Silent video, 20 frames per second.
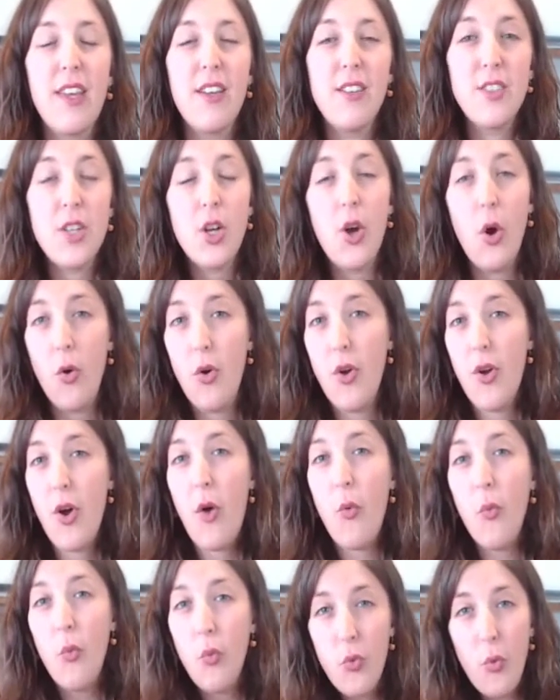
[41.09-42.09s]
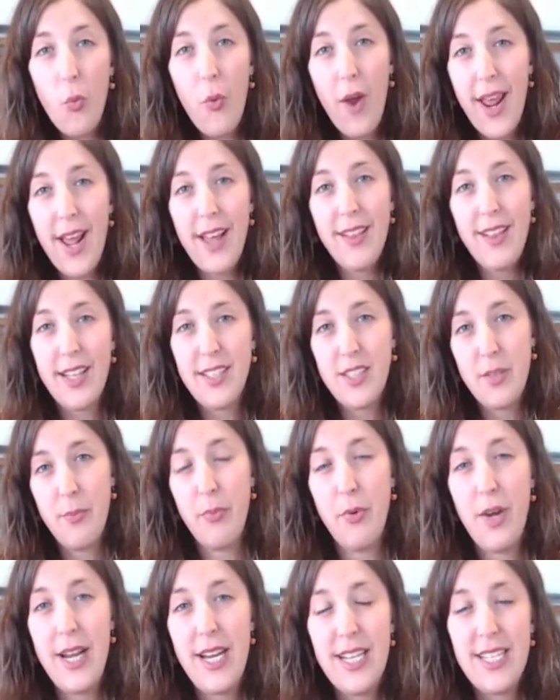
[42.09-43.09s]
So the way I like to
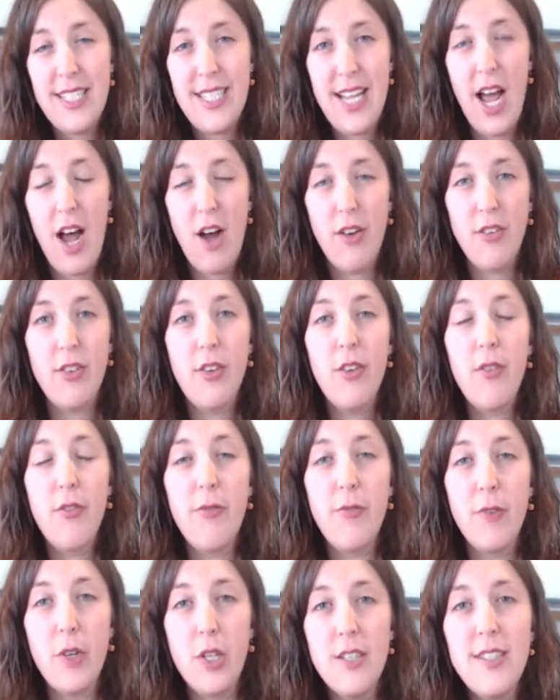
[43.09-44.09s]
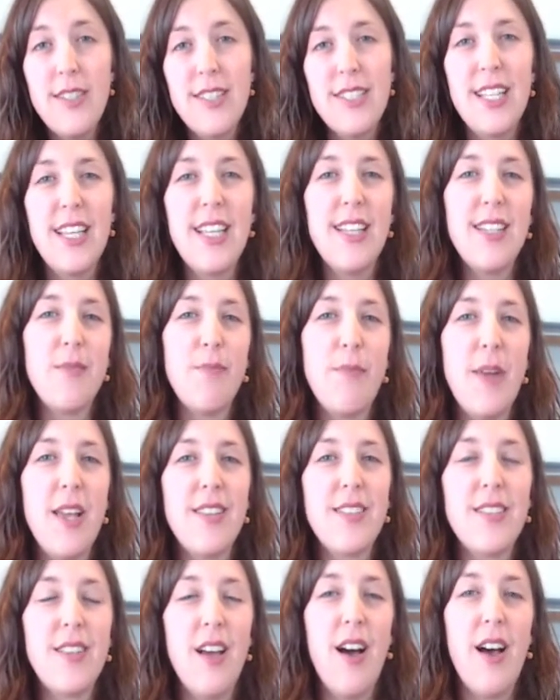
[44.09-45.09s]
break it down first is
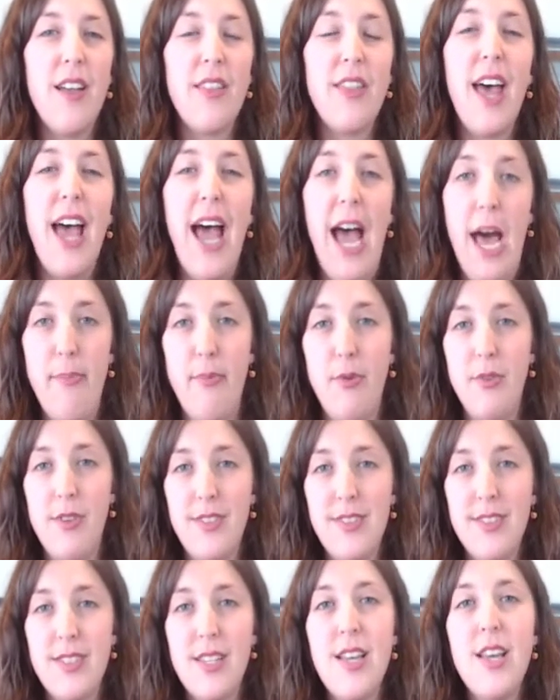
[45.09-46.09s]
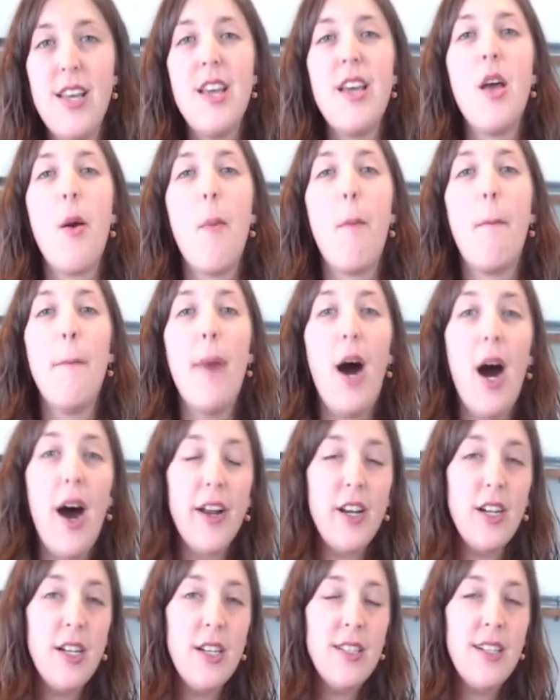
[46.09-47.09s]
based on the apples.
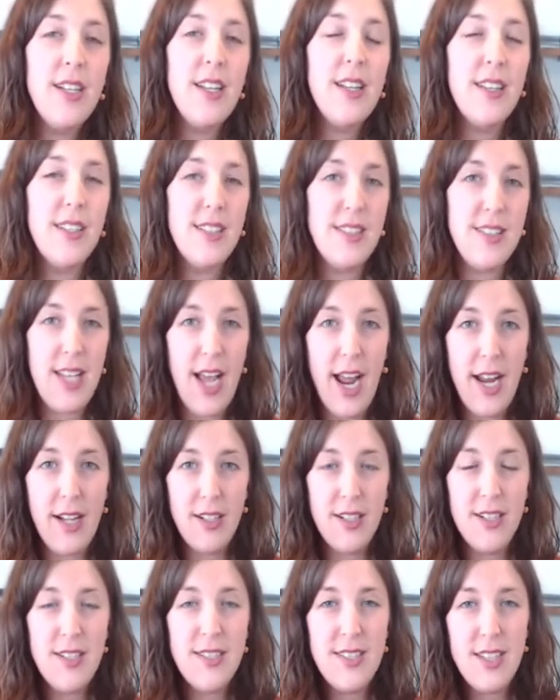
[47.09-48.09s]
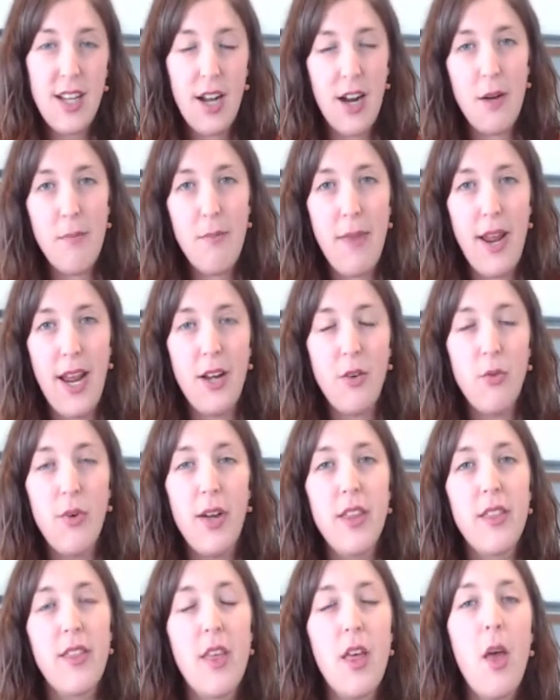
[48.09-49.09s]
Modern ciders are made
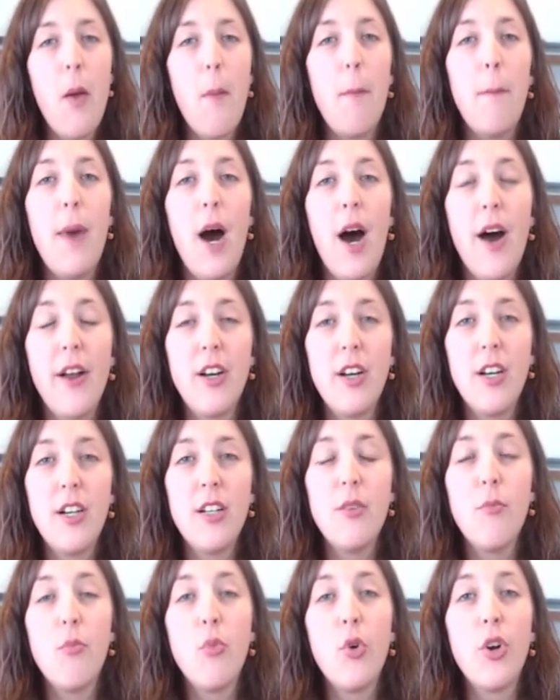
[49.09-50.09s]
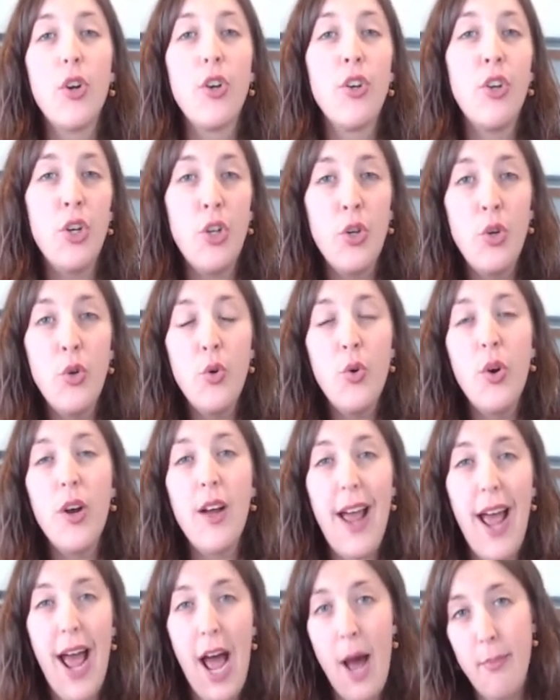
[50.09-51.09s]
with modern, more new
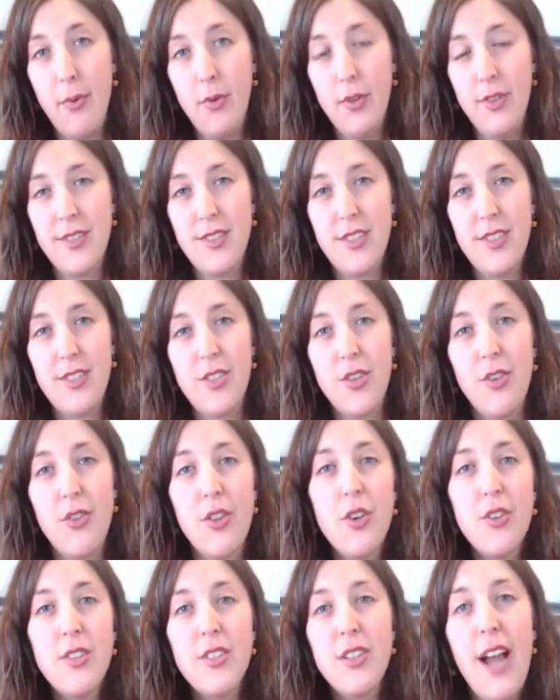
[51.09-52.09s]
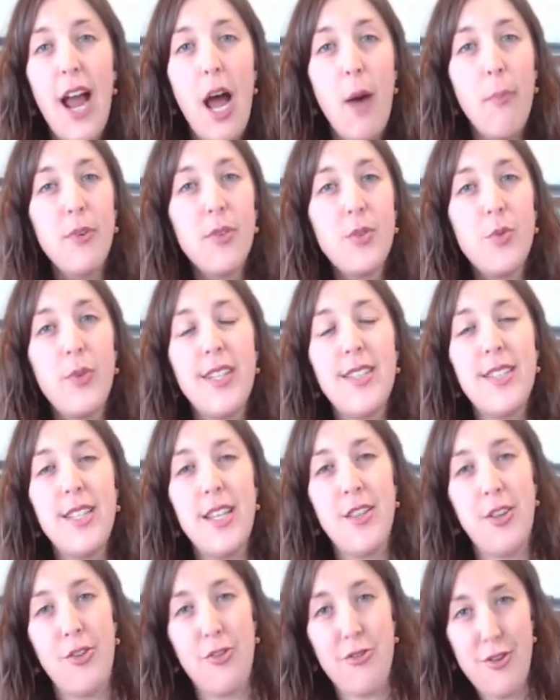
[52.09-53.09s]
apples. So those are apples we see
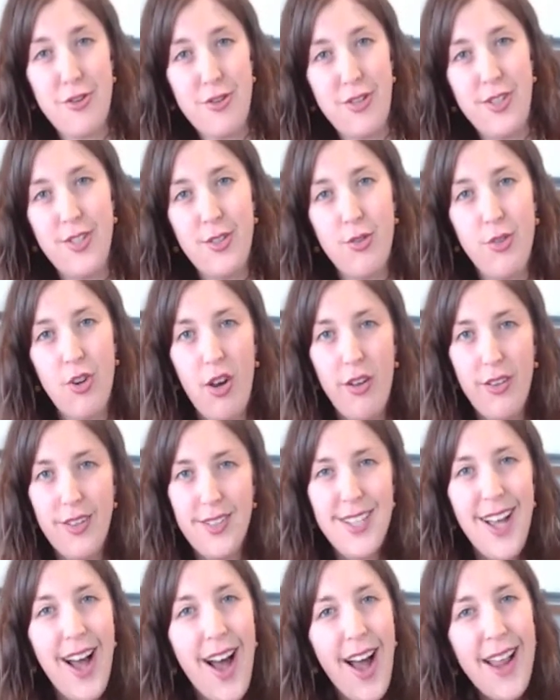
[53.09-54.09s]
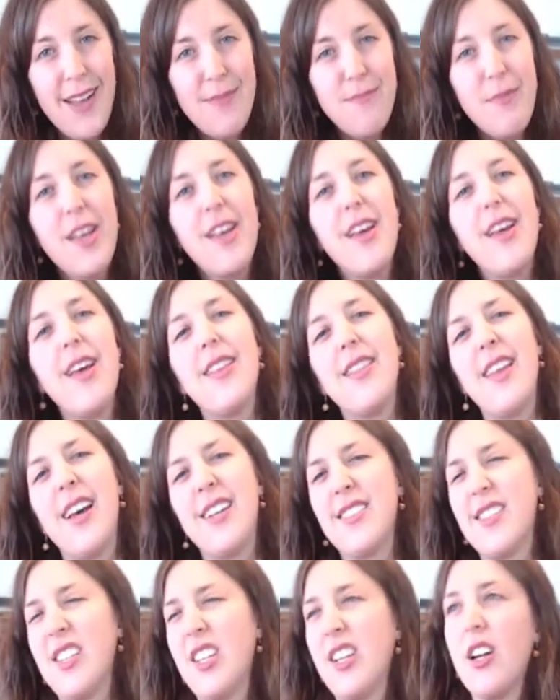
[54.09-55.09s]
in the grocery store all the time.
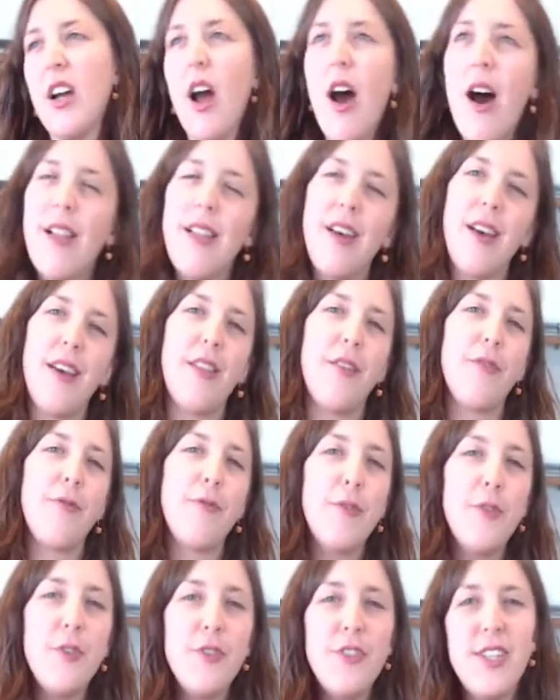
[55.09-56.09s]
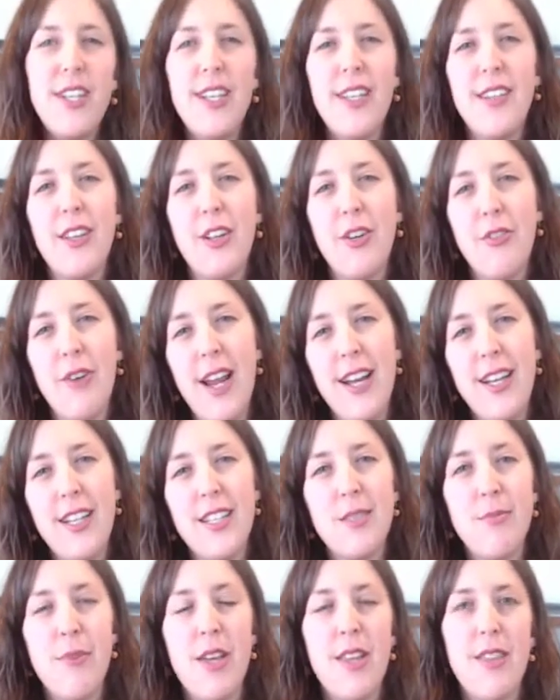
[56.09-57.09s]
That's the Gala, the Fuji, the Granny
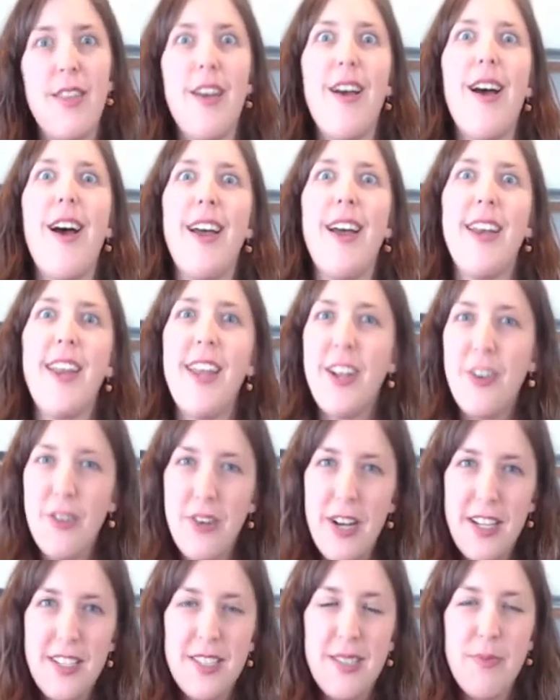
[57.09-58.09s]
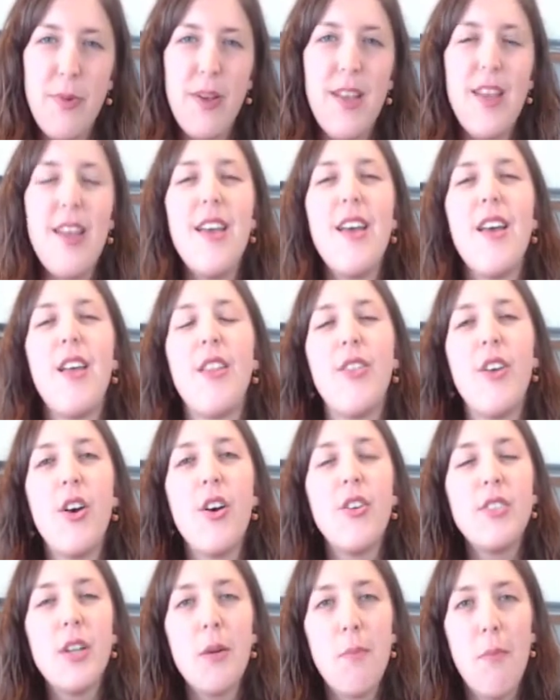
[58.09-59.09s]
Smith, the Honey Crisp.
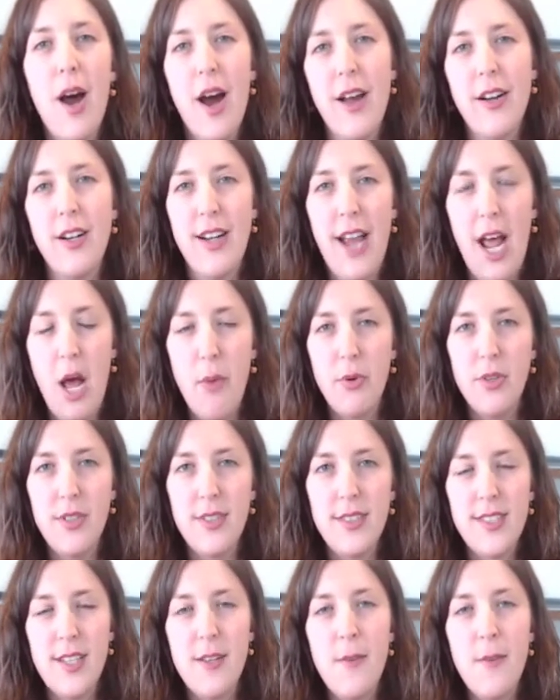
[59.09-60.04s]
Those are modern apples.